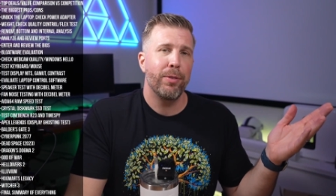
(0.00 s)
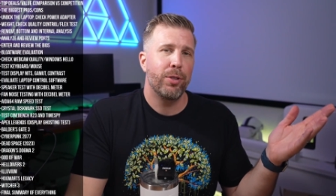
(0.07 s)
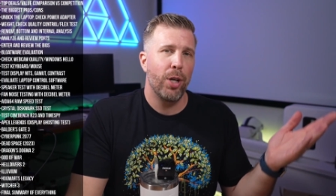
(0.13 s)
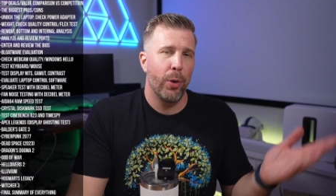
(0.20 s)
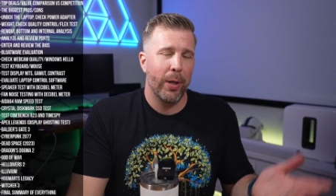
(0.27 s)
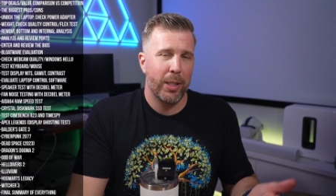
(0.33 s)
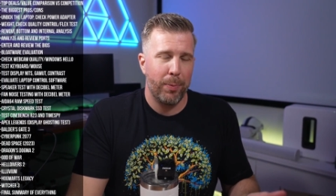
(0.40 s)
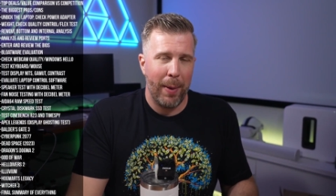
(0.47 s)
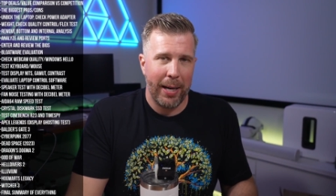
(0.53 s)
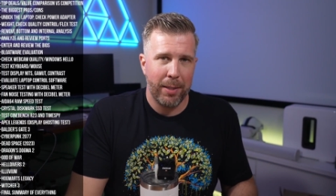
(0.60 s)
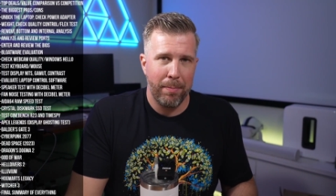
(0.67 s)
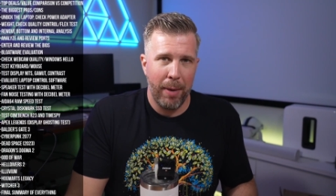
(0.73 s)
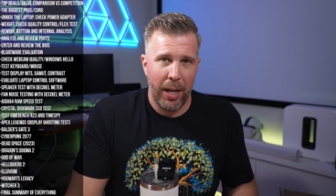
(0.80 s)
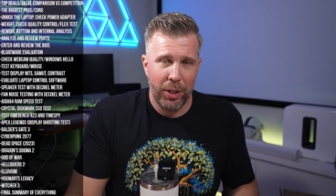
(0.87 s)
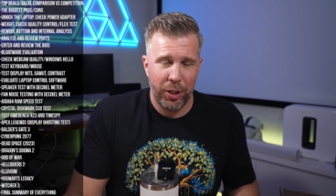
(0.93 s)
Don't expect
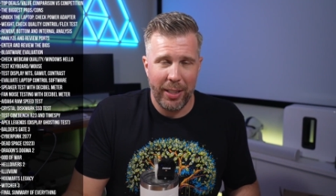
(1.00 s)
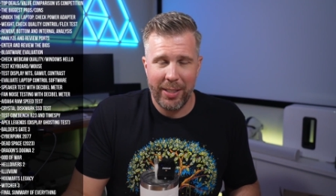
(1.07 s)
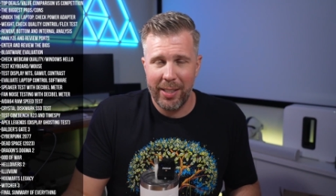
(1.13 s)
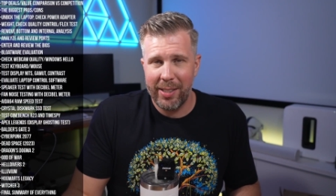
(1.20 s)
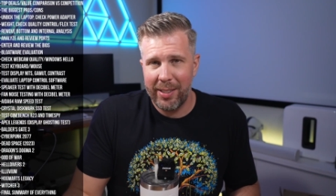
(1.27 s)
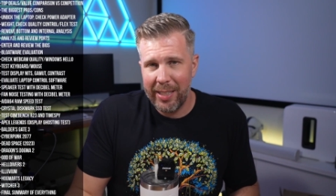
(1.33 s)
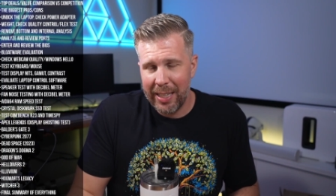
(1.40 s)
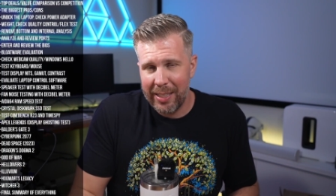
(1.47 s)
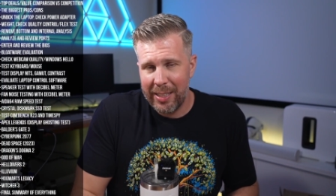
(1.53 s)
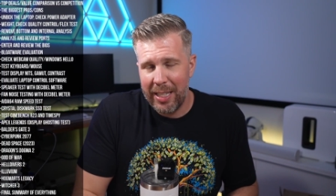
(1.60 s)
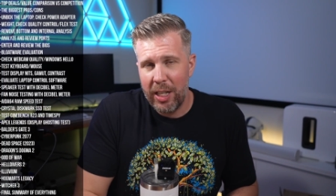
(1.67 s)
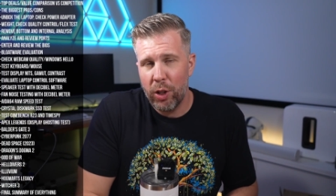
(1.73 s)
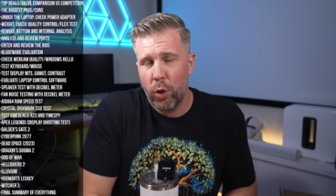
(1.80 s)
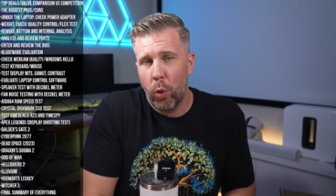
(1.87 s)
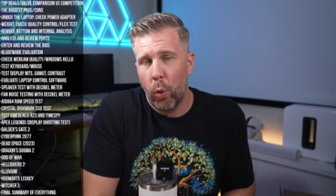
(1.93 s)
much. It's a
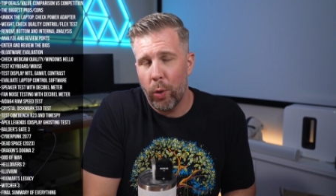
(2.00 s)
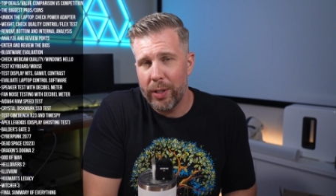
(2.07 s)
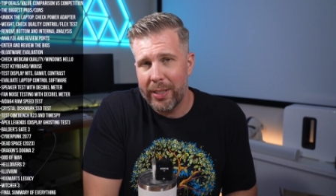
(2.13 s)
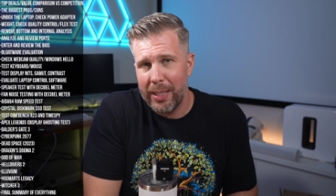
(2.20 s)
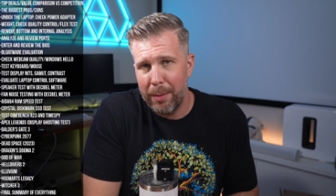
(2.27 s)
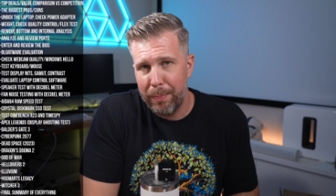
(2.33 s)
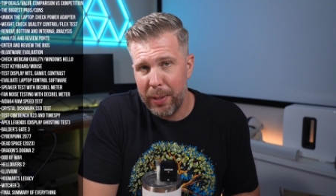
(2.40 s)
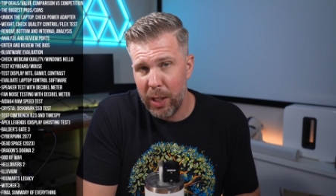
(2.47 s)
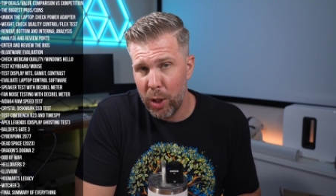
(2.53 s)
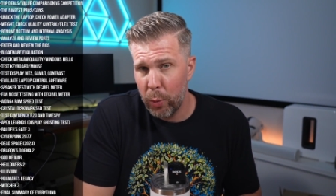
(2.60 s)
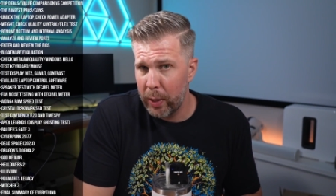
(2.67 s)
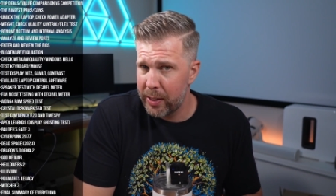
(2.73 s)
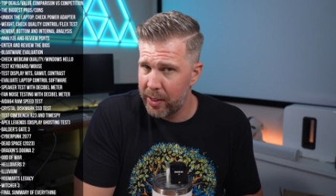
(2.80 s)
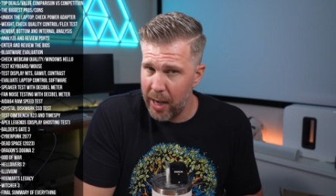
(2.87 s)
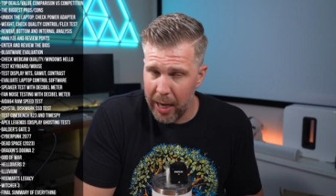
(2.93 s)
16 core CPU.
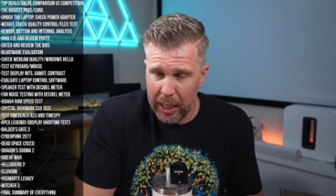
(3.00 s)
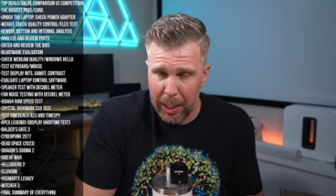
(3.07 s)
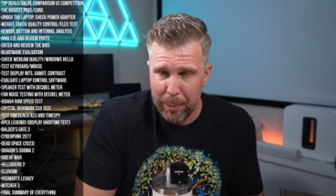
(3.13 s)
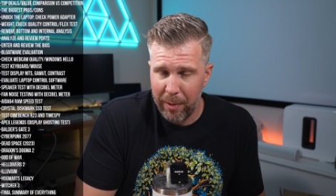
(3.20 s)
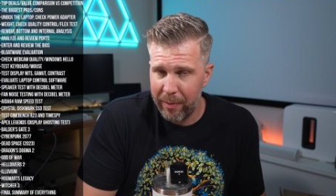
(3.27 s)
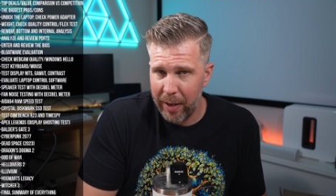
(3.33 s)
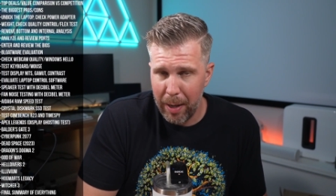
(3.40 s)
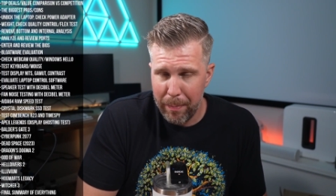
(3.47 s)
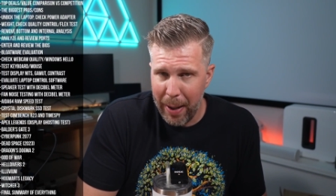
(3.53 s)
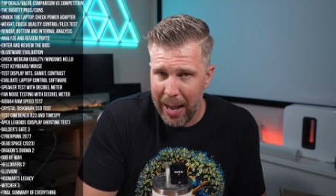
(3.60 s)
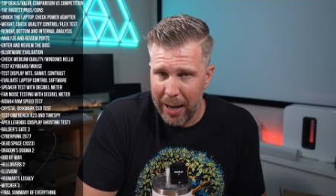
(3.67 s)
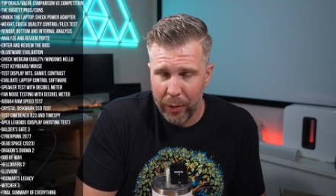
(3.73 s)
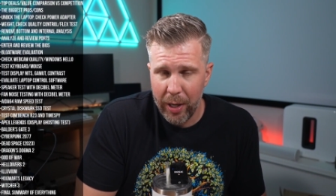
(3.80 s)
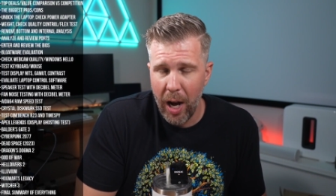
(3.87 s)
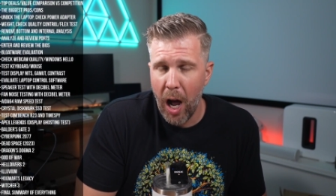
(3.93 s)
It's not going to be very
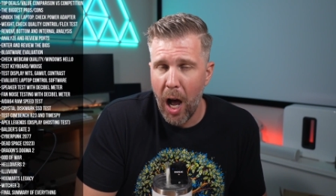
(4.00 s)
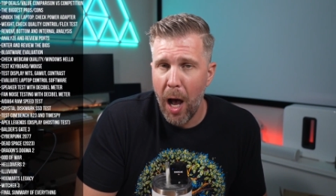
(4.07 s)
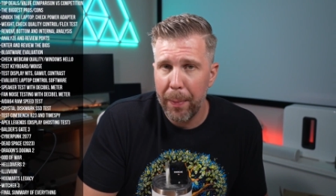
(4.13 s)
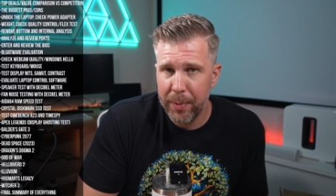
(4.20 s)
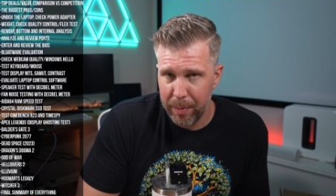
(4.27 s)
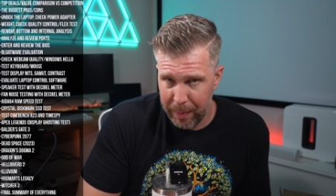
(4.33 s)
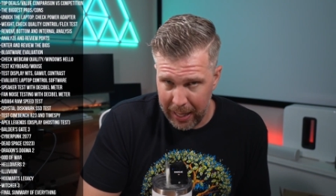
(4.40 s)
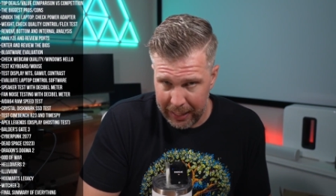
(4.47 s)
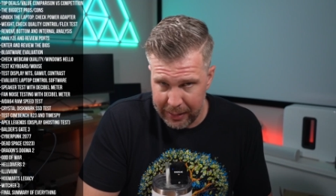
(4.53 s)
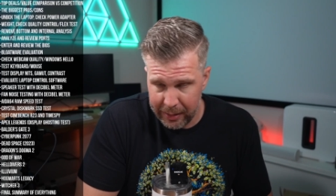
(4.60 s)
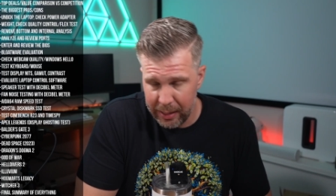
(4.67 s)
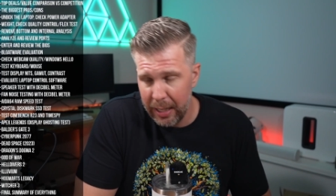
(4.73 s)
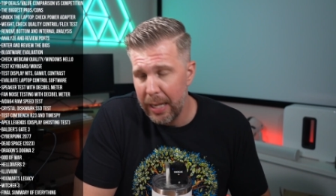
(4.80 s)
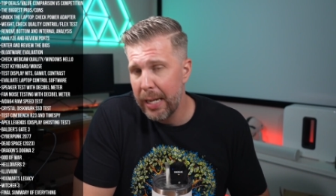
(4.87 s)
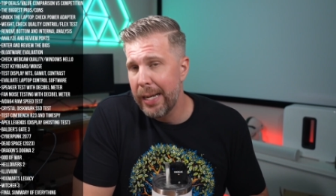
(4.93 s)
battery optimized.
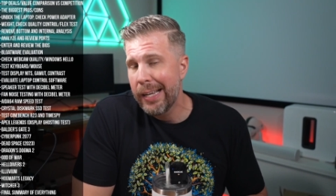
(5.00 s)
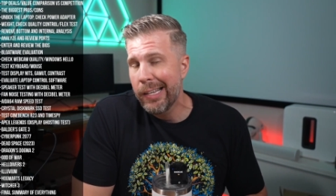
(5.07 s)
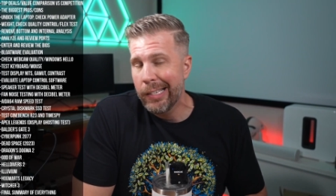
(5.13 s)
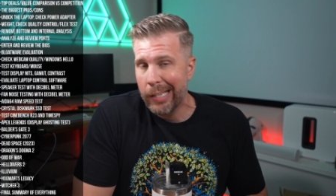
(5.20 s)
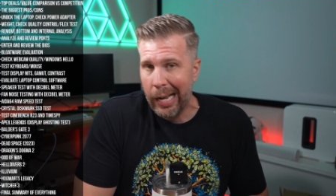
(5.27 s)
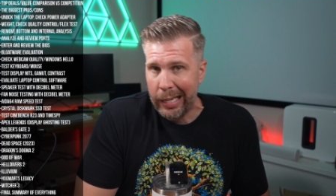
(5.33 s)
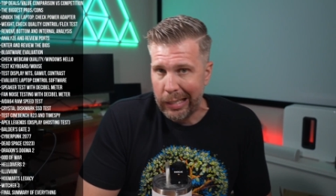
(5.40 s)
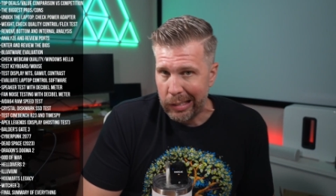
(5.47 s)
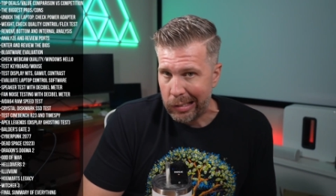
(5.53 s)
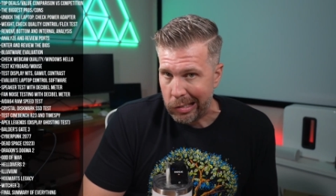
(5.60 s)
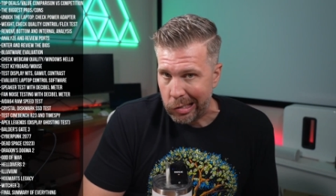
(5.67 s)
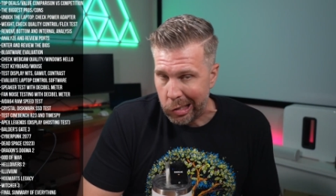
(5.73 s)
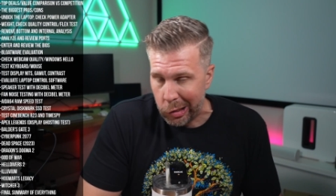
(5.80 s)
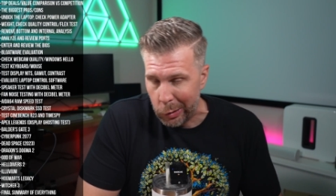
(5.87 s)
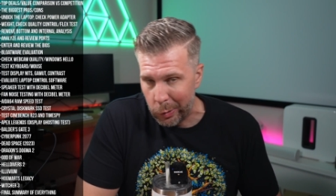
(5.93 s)
Like
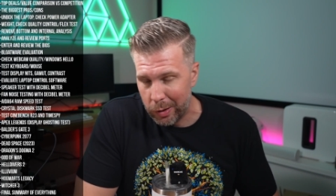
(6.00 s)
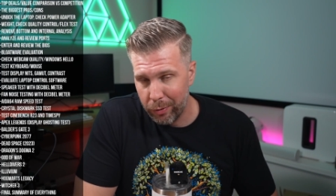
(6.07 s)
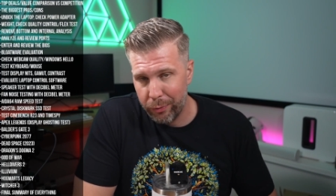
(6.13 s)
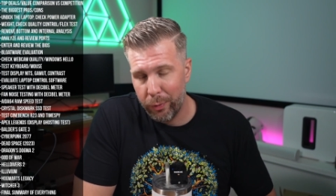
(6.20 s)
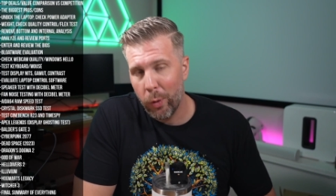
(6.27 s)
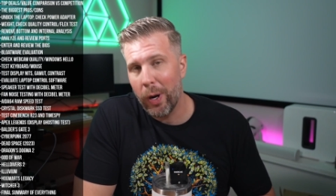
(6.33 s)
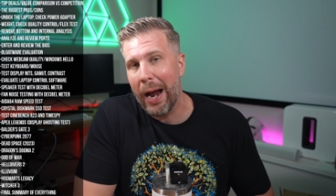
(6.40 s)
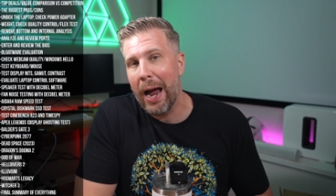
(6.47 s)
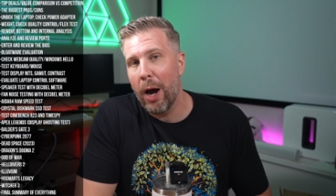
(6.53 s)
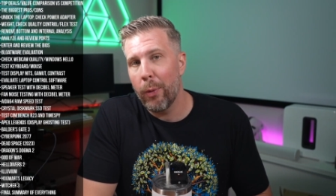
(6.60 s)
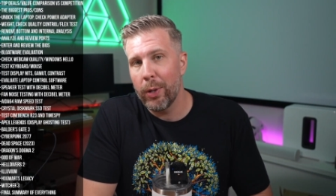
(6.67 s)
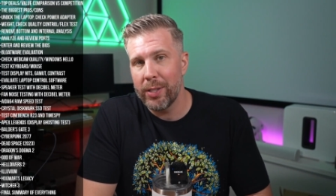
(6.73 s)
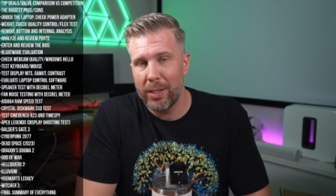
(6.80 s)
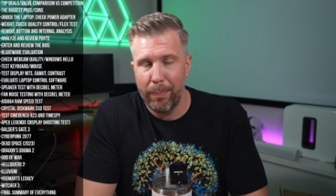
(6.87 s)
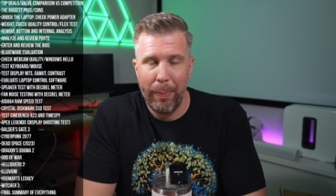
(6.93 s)
two to four
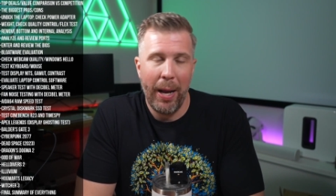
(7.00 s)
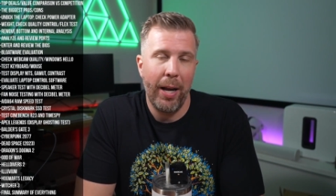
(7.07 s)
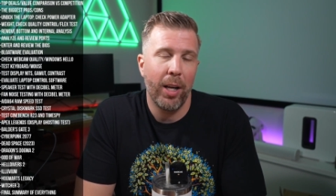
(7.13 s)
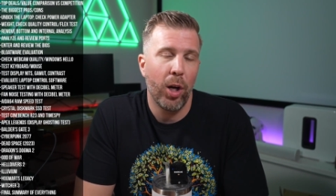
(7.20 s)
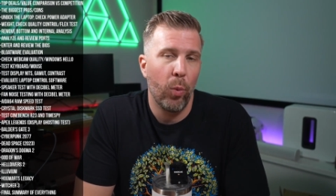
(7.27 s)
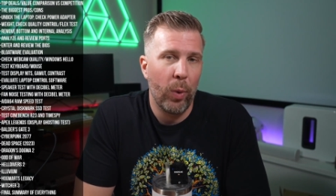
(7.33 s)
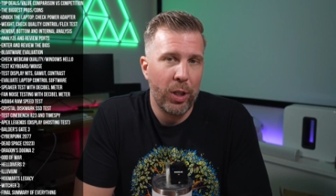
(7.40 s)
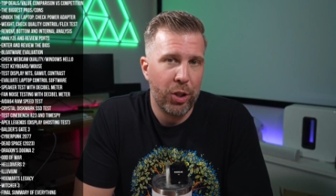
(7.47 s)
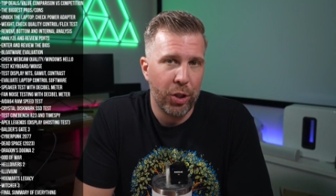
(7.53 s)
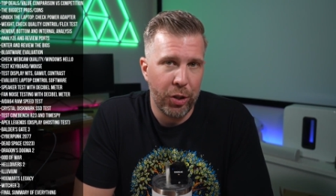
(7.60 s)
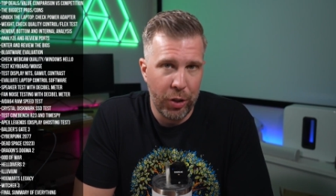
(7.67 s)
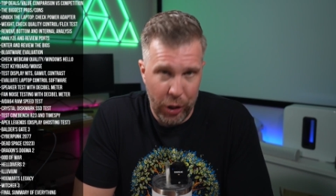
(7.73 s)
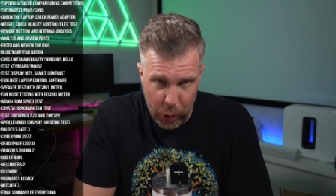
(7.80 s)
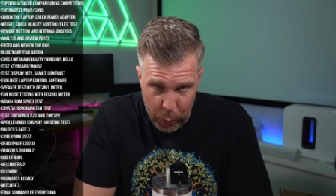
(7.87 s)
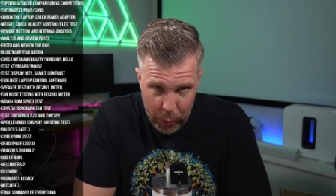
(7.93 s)
hours, depending on what you're
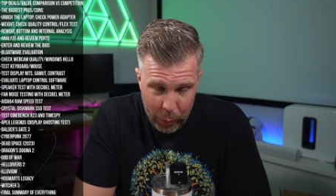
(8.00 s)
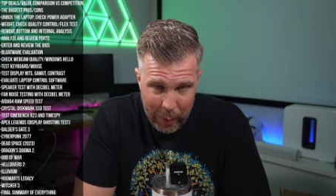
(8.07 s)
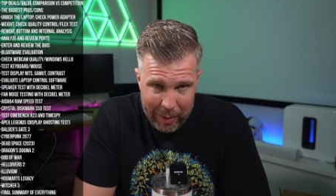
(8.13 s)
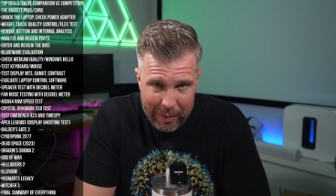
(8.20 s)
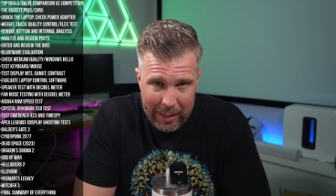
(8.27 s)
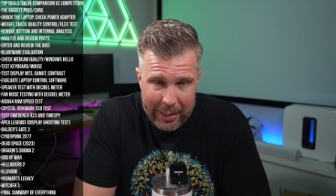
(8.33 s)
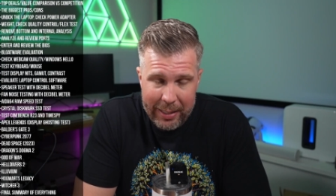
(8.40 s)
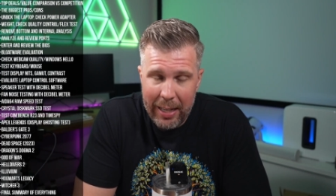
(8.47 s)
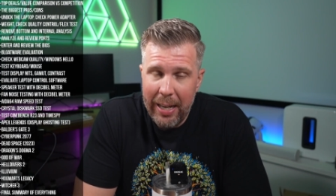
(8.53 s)
doing with it.